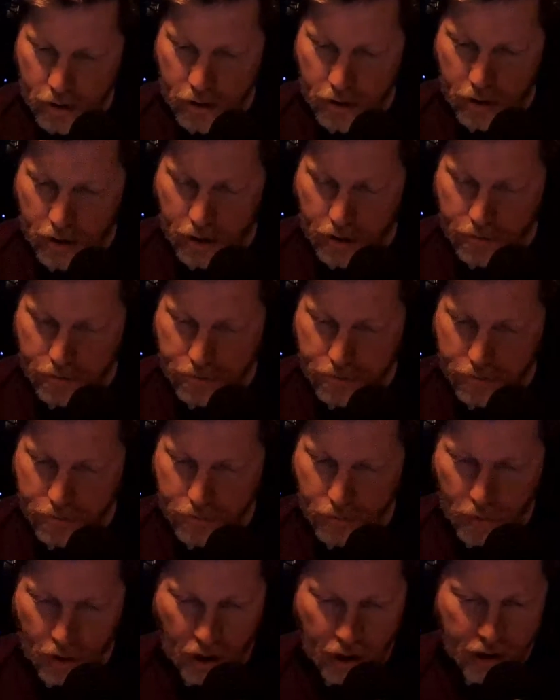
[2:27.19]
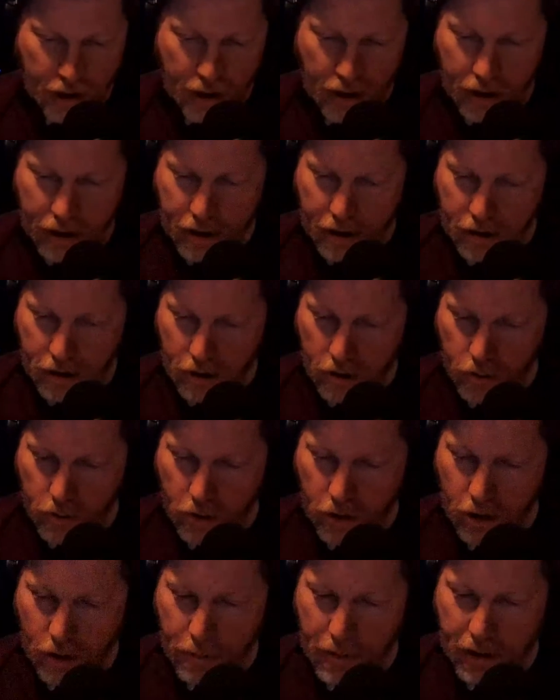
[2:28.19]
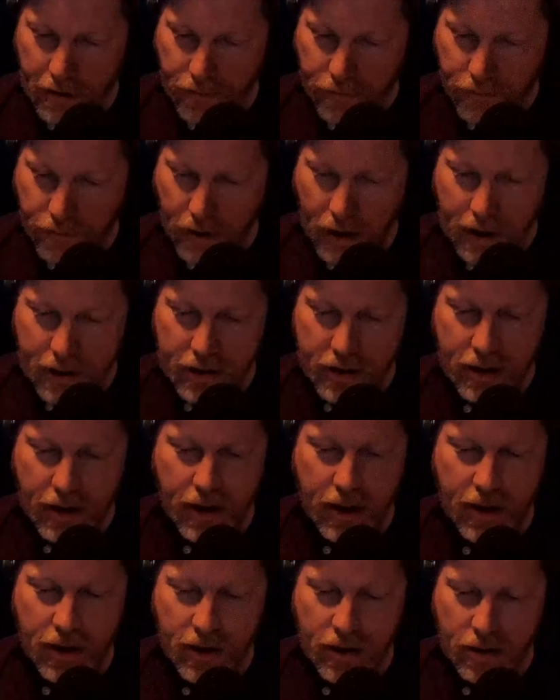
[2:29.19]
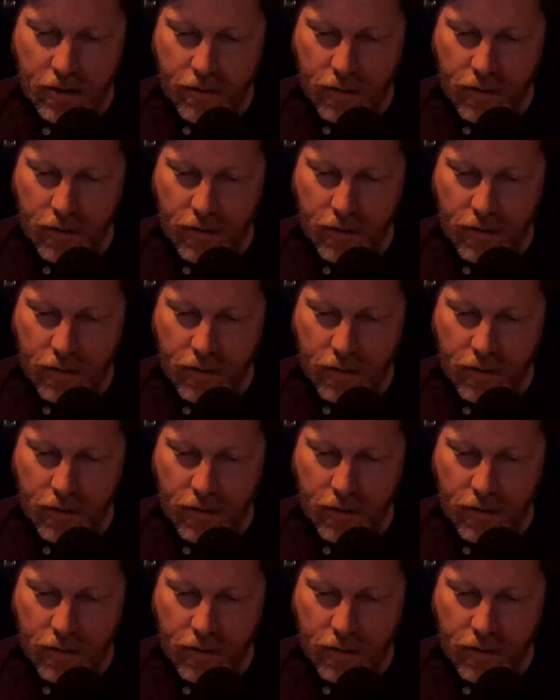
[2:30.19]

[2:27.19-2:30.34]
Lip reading: And that Late and Alone, you're going to be at Feinstein's